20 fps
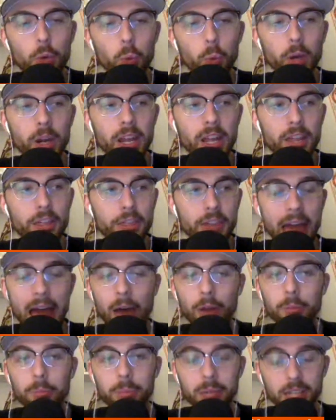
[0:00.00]

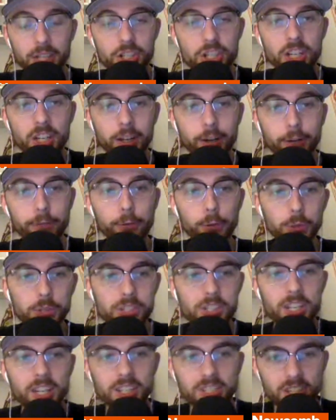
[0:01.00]
without pitching a full
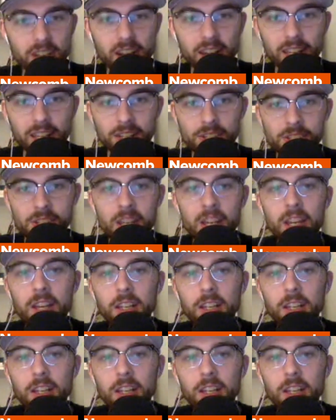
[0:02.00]
6 innings,